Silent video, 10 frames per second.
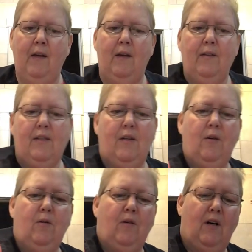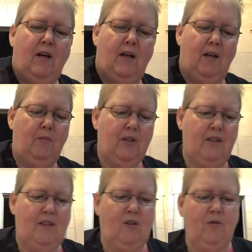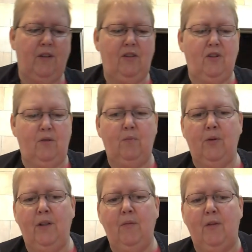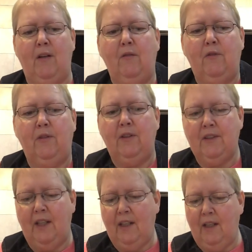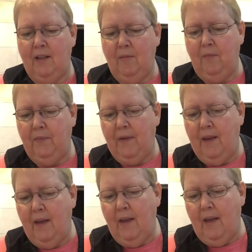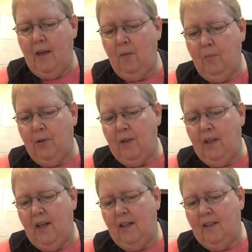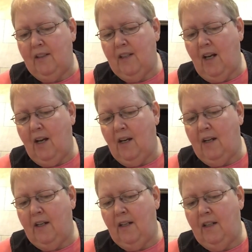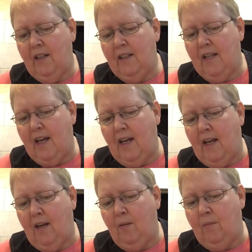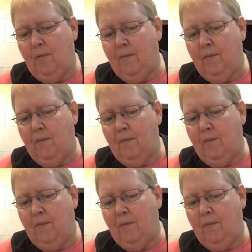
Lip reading: So I'm just going to put him down for a second and put a tiny dab